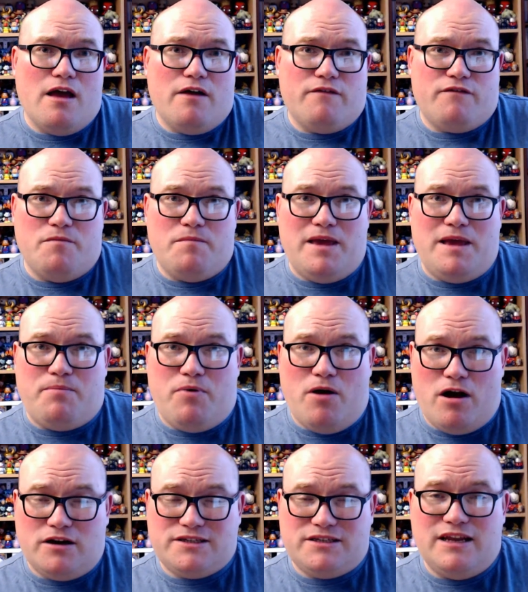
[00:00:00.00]
For me
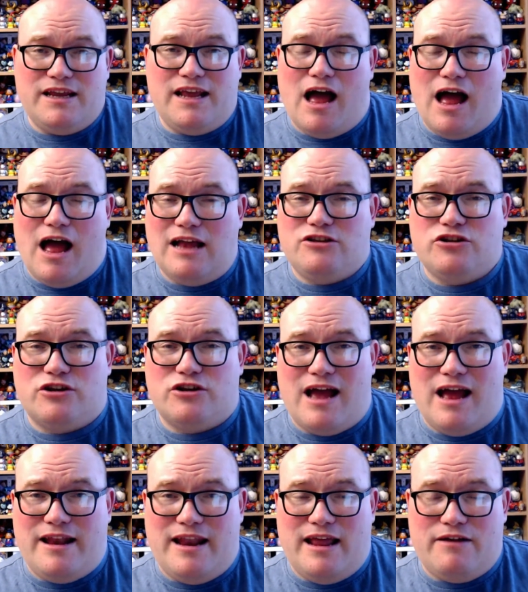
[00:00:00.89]
personally, I took
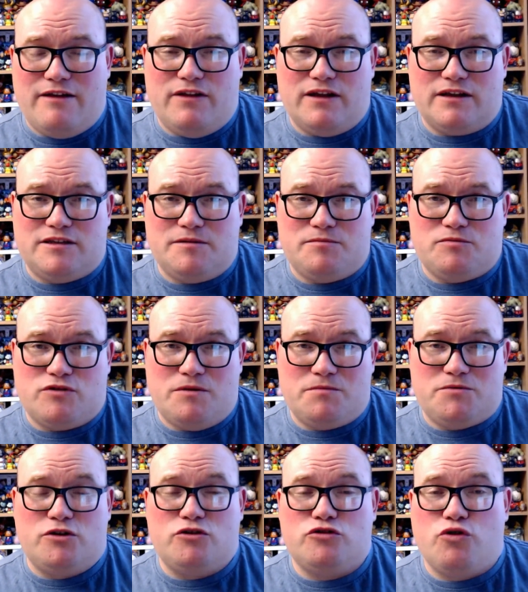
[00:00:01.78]
out a Netflix
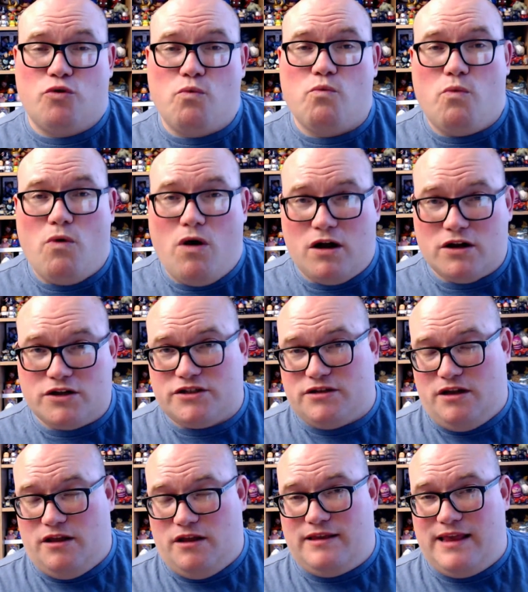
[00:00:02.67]
subscription to watch
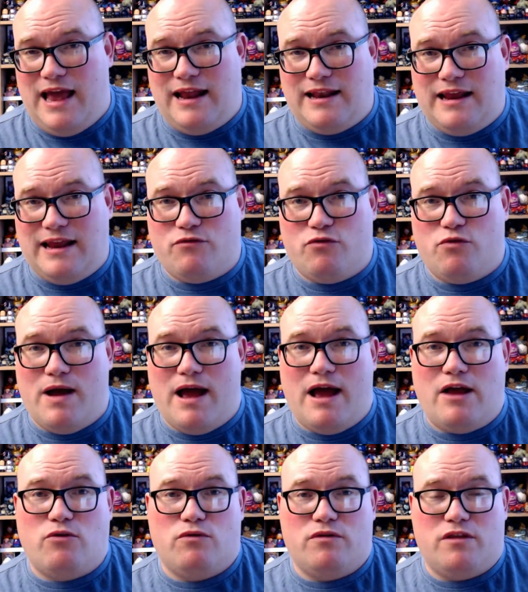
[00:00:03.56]
Daredevil
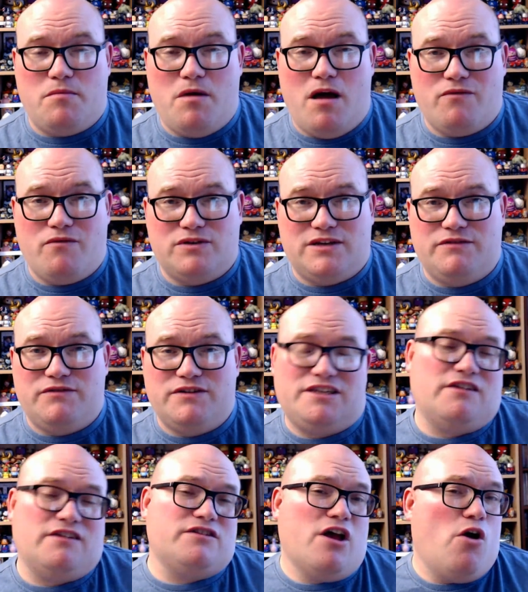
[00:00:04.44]
and all the Marvel TV
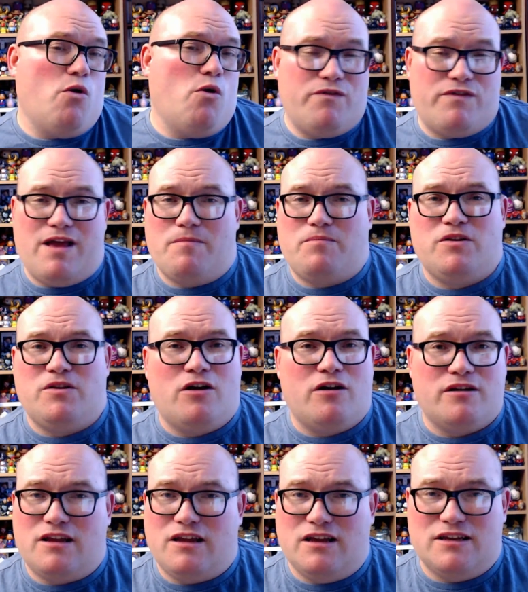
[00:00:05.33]
series. We've kept it
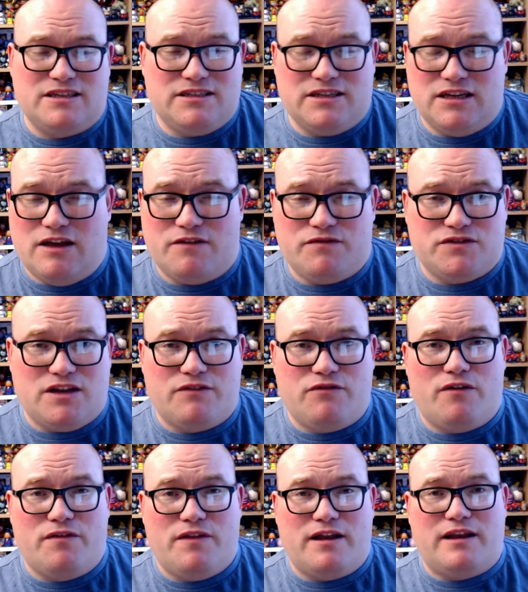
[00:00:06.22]
on because there's enough
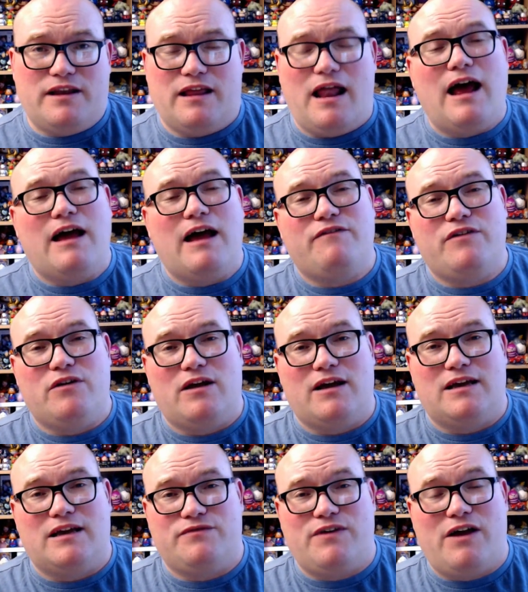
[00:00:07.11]
stuff on there that I feel
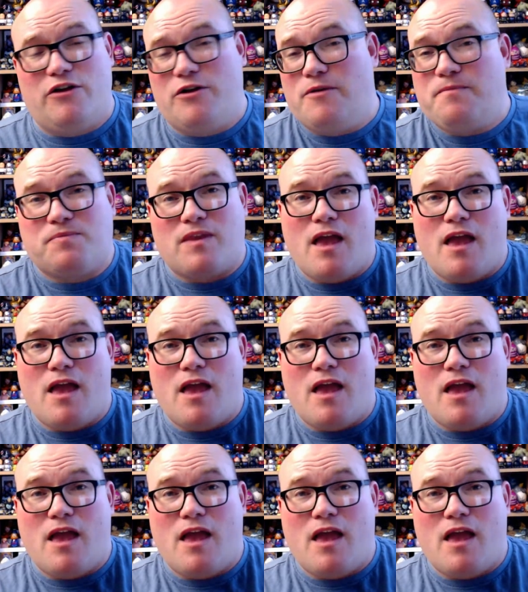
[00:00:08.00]
like it's value.